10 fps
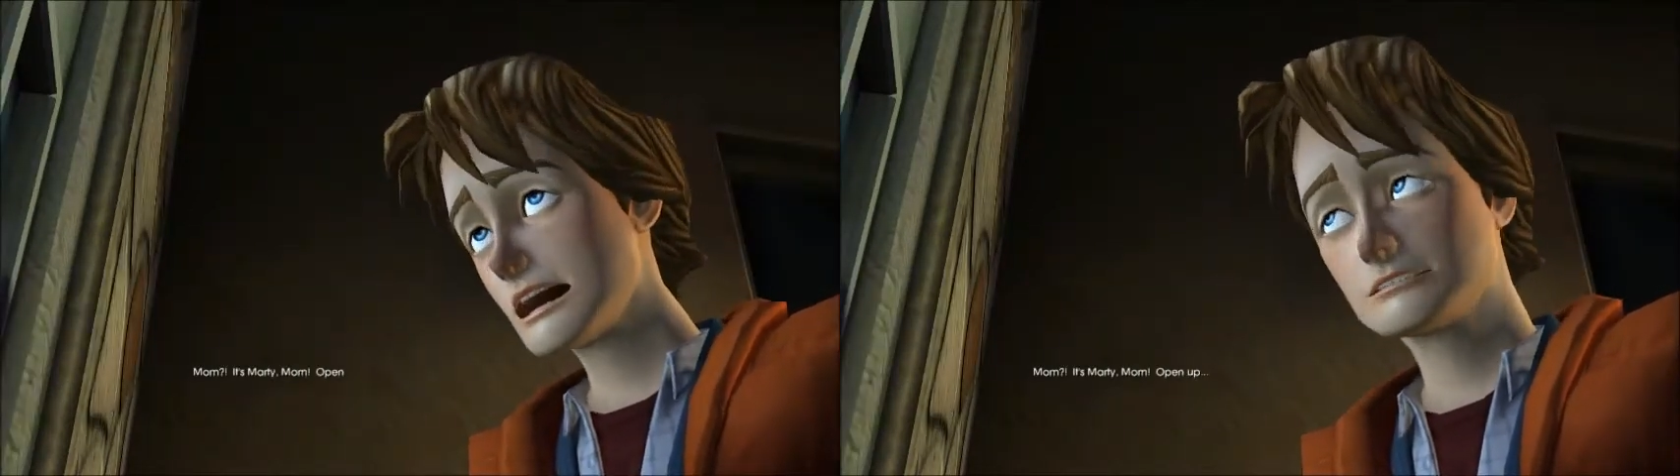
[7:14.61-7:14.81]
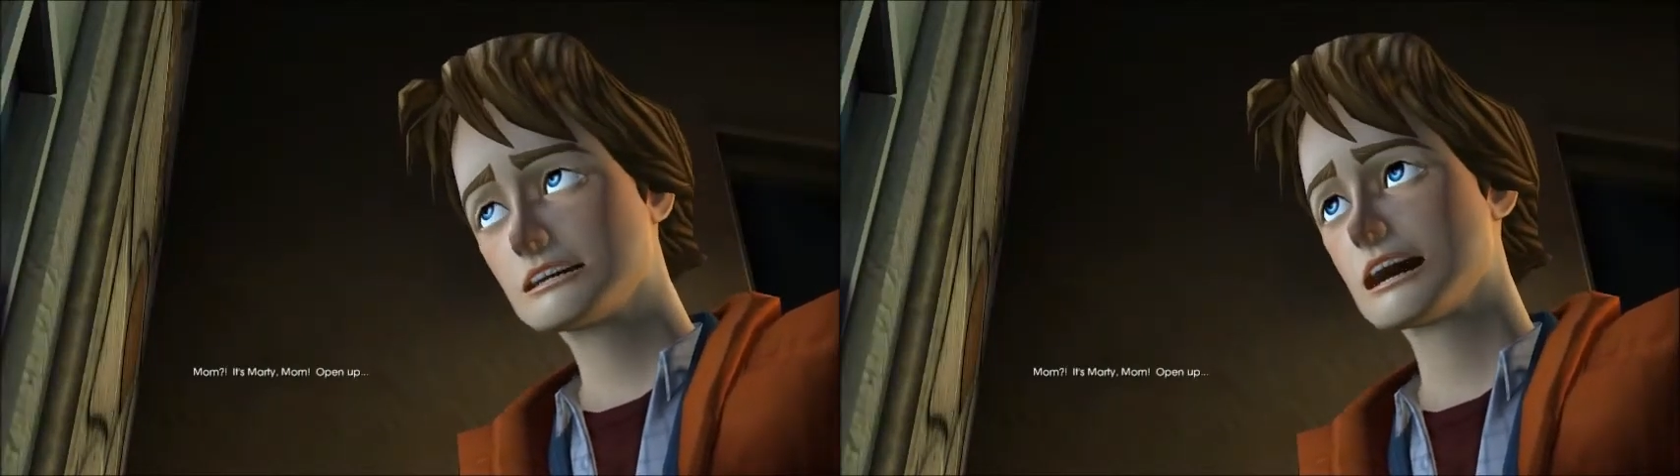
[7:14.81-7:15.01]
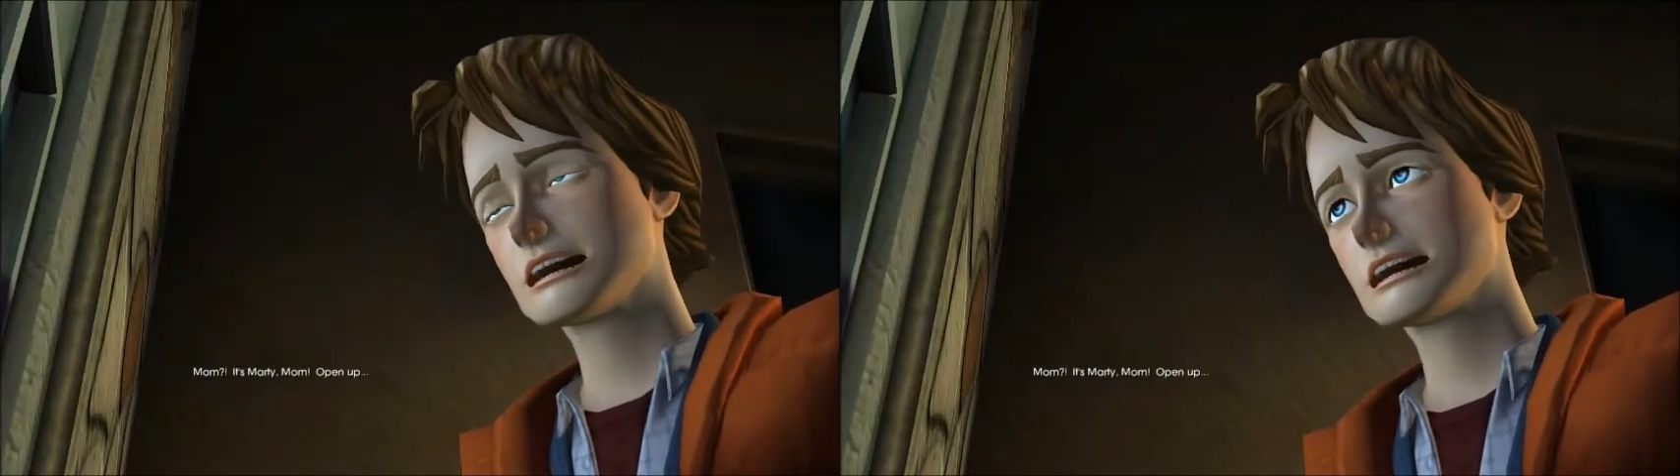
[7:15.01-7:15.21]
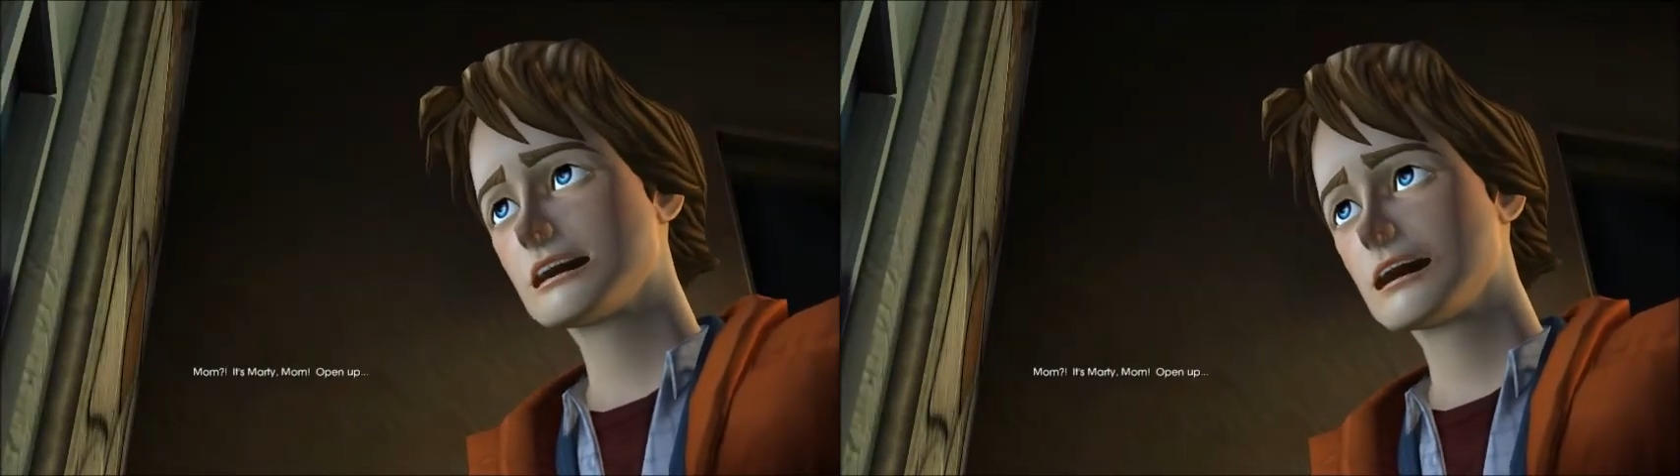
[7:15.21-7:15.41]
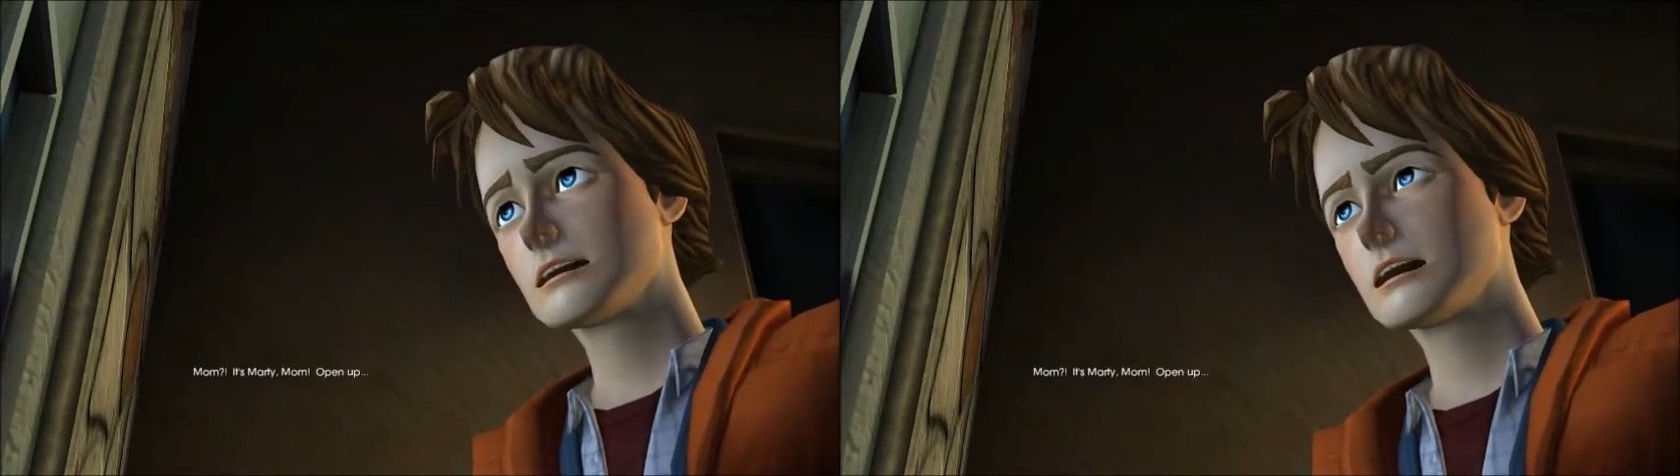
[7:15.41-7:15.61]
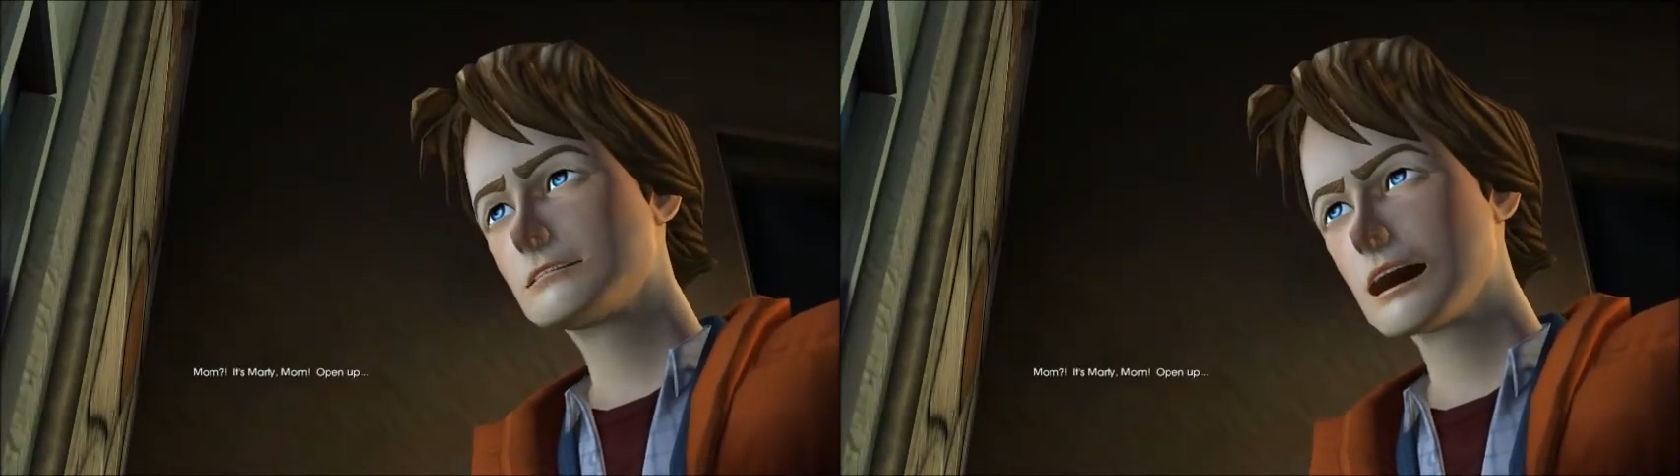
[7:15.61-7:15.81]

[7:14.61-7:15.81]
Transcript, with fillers: It's Marty, Mom.